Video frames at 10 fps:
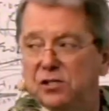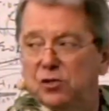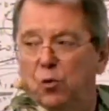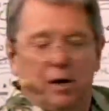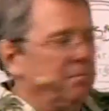is
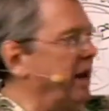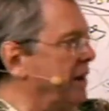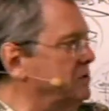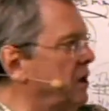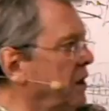what it
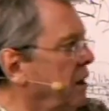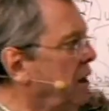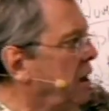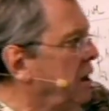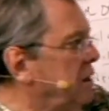means.
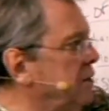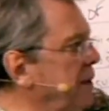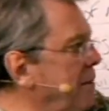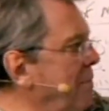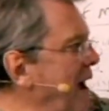To
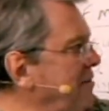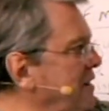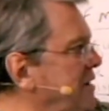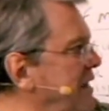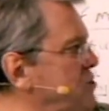be a
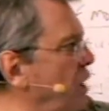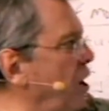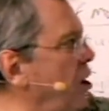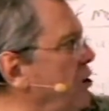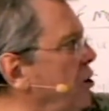mathetes, a
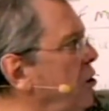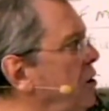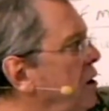learner,